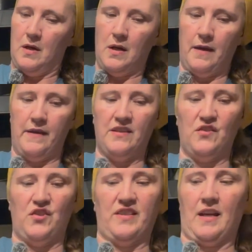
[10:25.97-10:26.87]
And this
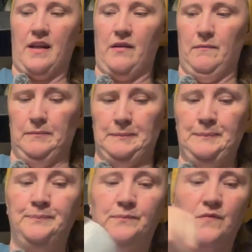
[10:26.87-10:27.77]
is just kind of
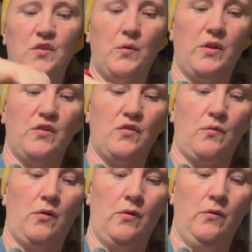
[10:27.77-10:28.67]
to
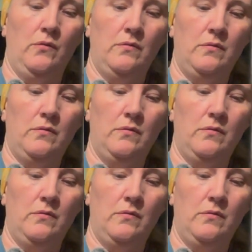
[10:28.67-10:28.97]
control